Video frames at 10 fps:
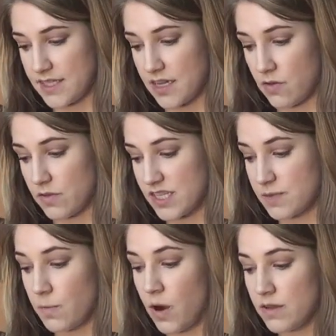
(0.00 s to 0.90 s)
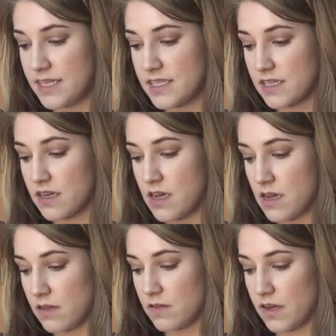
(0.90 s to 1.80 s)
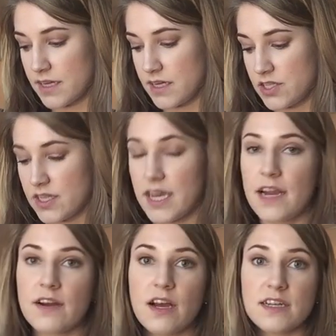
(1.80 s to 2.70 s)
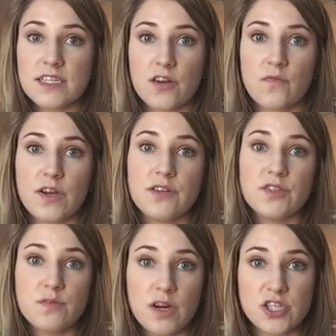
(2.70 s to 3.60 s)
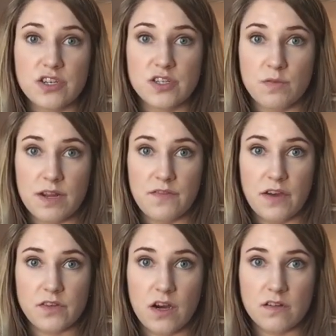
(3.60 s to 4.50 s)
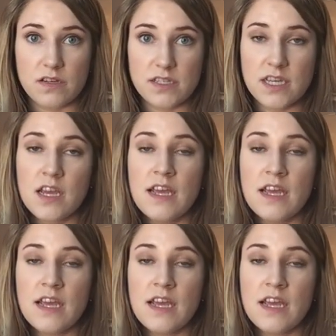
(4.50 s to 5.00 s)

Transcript: So the smallest luggage, the carry-on, is gonna run you $225.